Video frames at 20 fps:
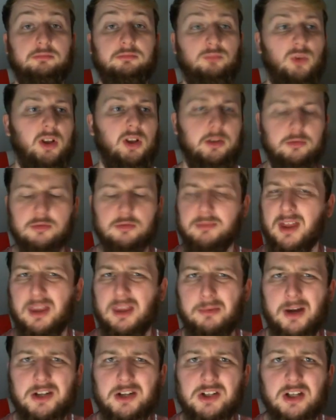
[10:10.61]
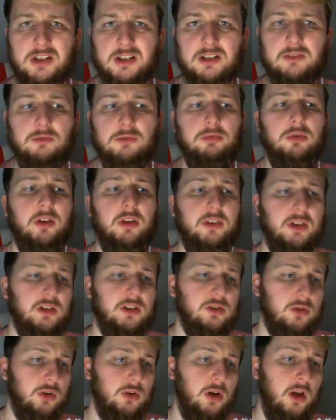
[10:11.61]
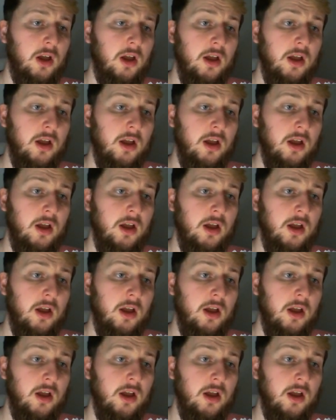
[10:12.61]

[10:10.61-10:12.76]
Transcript: man of the match against Liverpool, I think. So